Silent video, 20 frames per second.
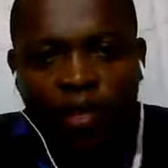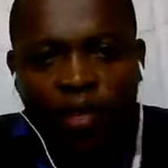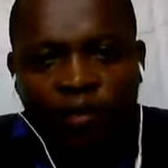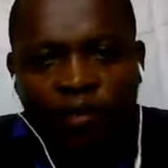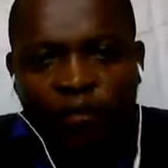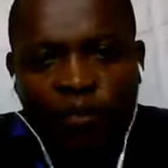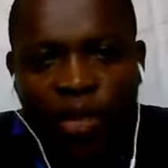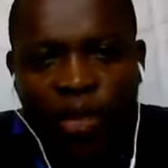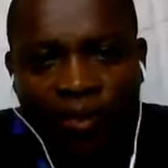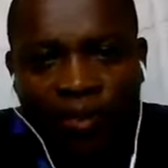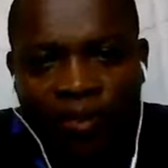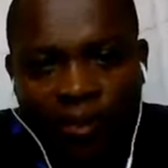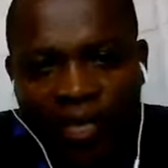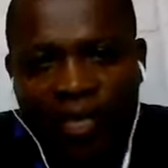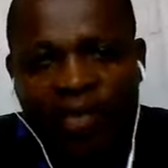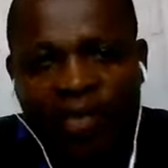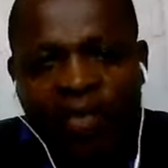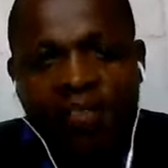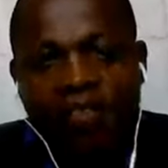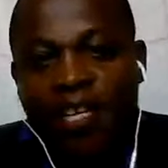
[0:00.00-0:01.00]
They don't break
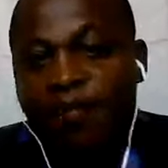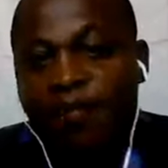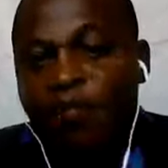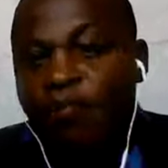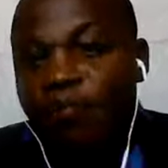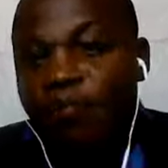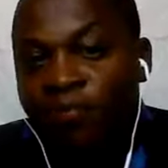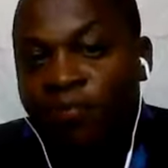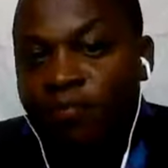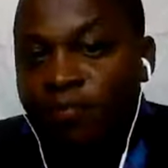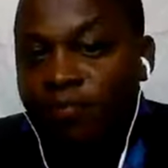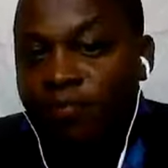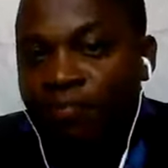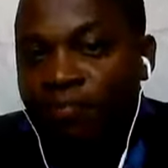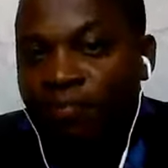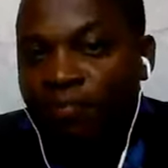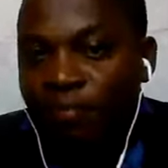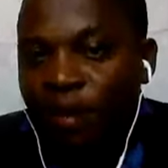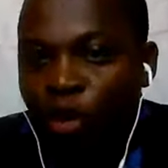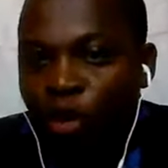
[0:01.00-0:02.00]
things that
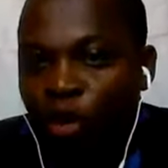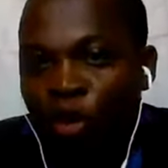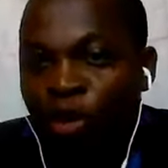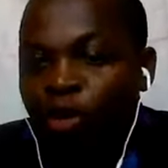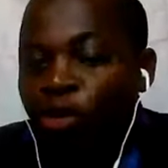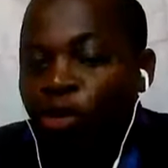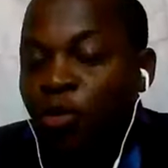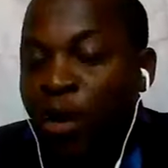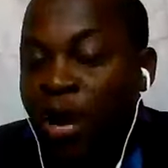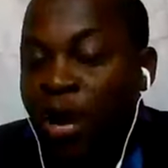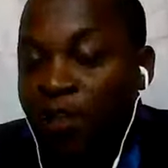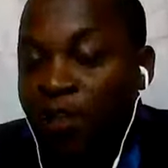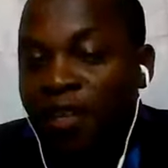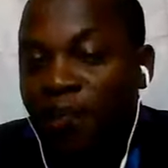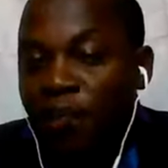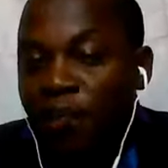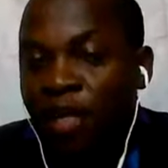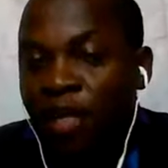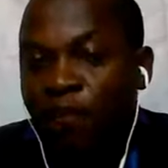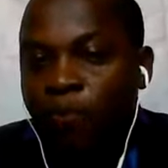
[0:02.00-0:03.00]
belong to
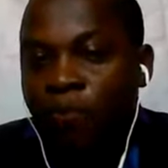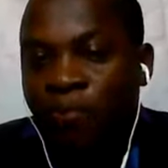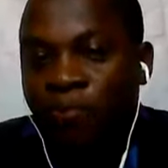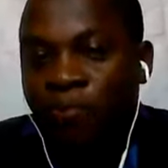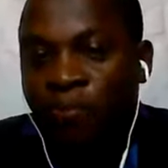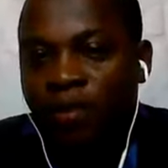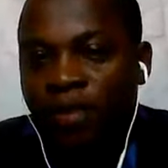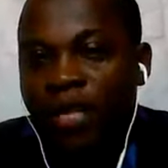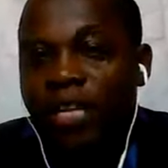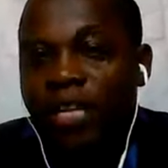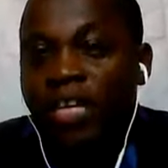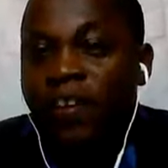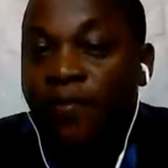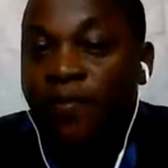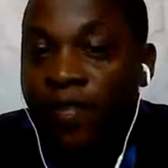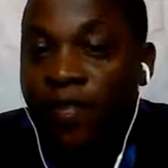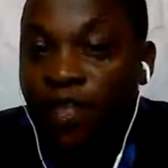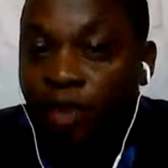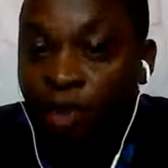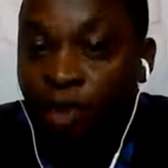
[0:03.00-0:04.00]
other people.
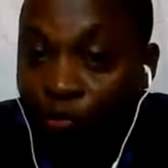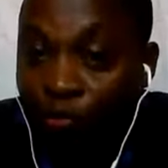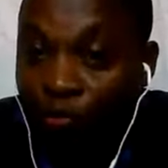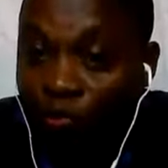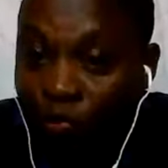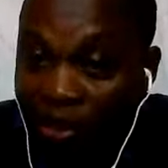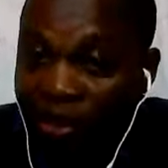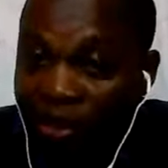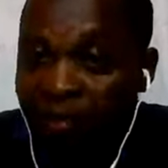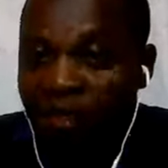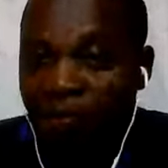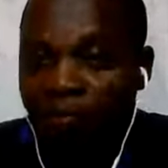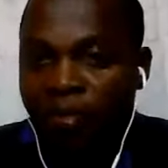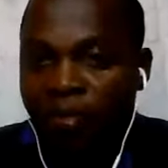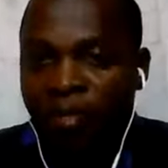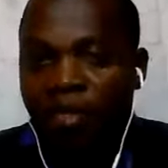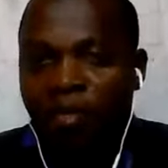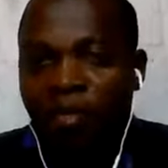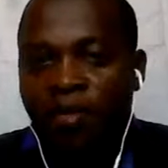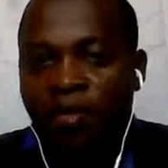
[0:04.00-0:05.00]
And if they do break
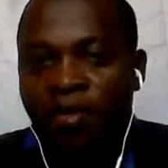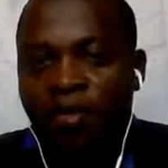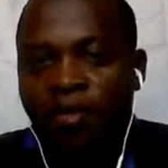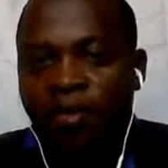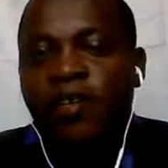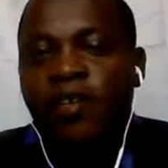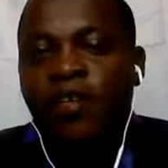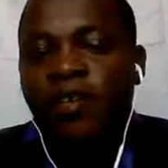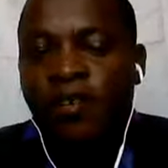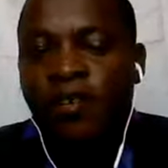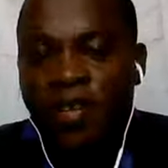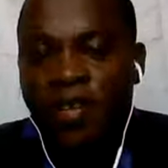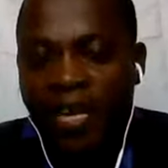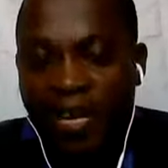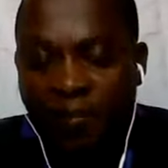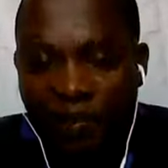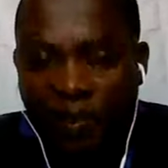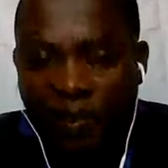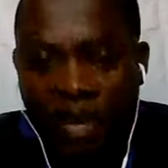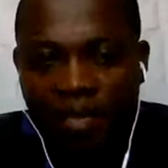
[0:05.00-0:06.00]
something,
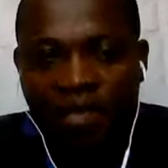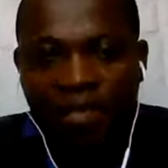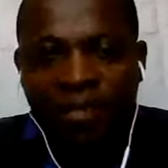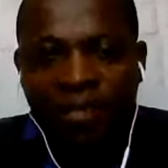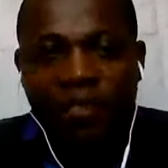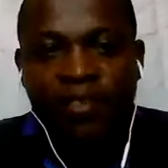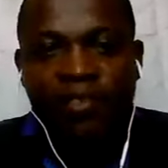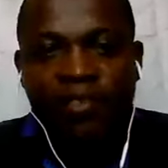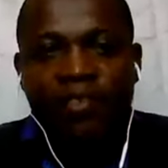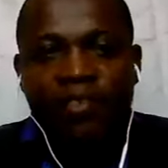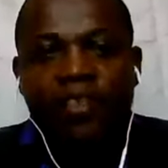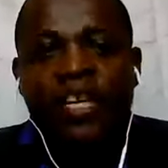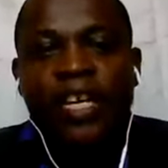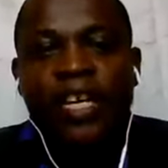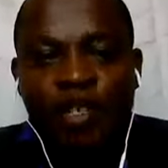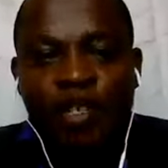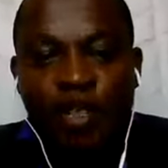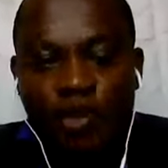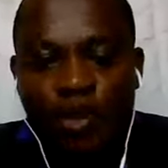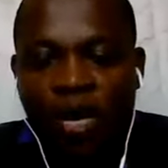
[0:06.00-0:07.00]
they admit it
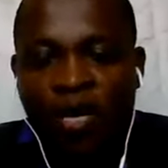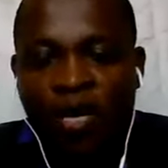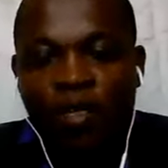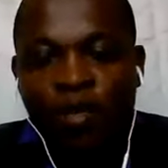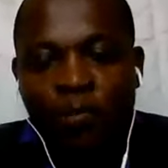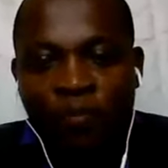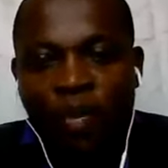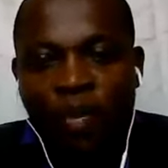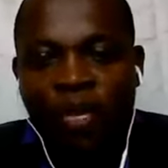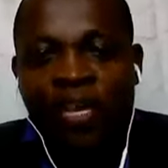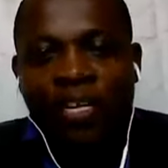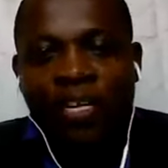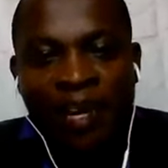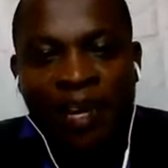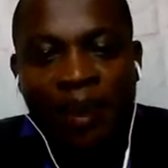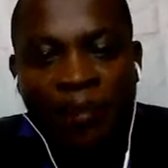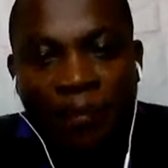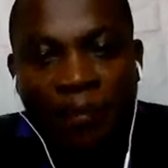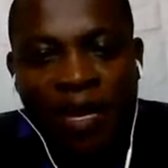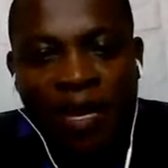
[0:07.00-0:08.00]
and try to
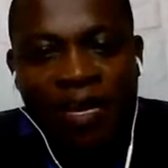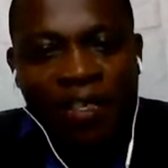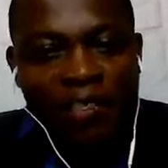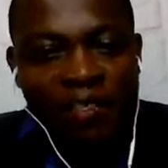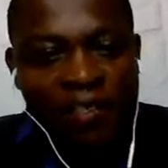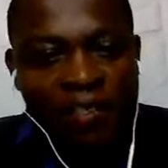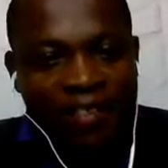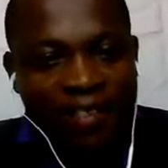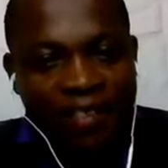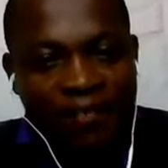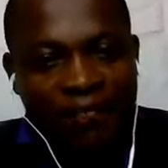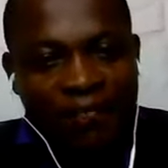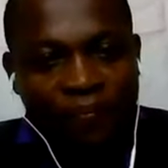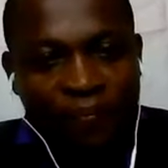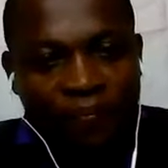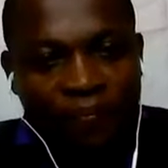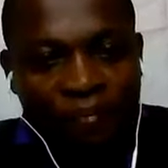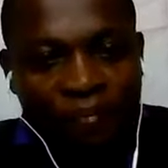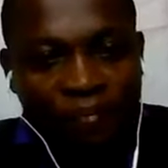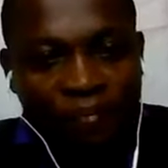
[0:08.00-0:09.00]
make amends.